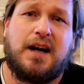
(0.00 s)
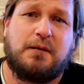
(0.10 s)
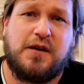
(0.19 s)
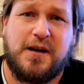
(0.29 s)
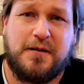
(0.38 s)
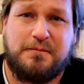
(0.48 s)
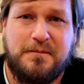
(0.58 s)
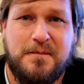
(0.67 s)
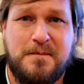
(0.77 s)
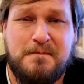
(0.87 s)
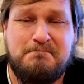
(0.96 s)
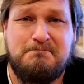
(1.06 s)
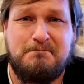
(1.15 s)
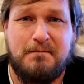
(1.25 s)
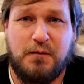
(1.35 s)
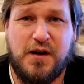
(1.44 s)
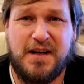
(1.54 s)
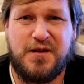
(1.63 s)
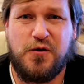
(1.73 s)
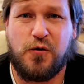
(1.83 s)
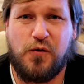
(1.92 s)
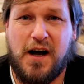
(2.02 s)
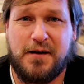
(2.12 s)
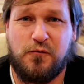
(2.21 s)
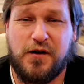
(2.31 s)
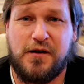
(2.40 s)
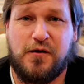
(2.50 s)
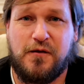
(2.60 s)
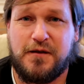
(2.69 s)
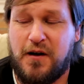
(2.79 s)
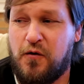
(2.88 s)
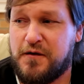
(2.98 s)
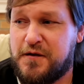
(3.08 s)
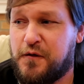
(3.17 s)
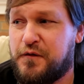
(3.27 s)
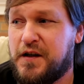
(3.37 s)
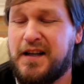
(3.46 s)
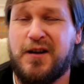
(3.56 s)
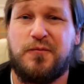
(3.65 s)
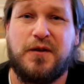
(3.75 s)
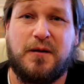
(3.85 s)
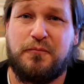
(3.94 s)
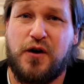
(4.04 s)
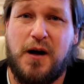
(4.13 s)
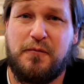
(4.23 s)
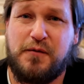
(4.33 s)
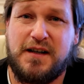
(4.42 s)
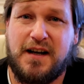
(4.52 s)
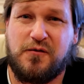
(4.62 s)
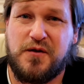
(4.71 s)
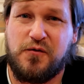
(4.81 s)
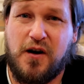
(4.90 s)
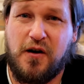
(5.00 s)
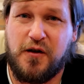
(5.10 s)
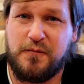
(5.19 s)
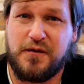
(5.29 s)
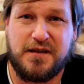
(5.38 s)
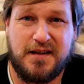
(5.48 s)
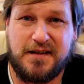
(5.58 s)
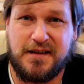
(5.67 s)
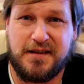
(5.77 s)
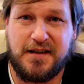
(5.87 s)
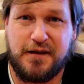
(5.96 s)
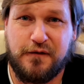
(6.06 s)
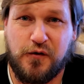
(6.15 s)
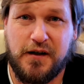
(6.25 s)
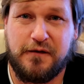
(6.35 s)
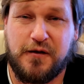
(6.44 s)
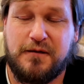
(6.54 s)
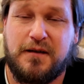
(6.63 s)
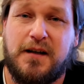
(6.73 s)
I'm gonna do a rod and reel arsenal video, but I'm probably not gonna do all of them because that's gonna take forever.